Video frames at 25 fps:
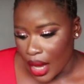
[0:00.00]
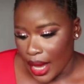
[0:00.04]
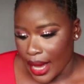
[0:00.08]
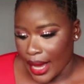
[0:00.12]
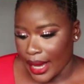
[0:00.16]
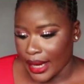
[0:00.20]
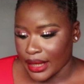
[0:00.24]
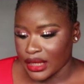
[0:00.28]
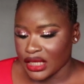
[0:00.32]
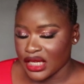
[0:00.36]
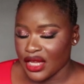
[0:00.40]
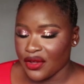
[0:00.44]

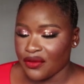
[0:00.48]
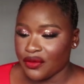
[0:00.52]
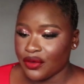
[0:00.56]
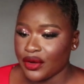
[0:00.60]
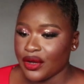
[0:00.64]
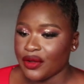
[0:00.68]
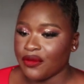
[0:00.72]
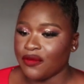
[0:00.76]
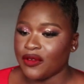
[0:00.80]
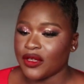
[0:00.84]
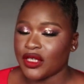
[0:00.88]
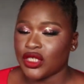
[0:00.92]
And
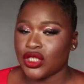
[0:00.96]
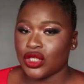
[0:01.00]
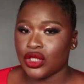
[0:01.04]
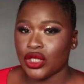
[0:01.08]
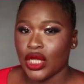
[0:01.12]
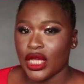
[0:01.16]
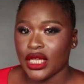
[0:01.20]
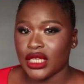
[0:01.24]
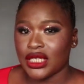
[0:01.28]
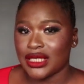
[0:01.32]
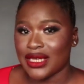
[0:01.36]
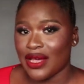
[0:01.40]
even if
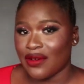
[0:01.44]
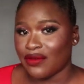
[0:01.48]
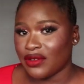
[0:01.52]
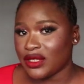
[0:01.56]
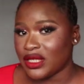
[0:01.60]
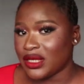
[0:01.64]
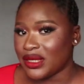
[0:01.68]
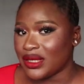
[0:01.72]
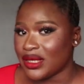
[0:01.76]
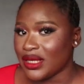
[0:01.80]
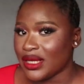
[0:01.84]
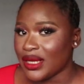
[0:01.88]
it's
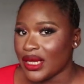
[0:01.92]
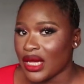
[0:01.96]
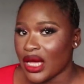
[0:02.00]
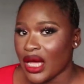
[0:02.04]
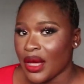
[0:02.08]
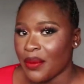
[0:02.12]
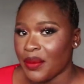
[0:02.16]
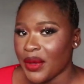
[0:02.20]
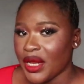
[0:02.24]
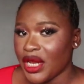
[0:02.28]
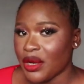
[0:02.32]
a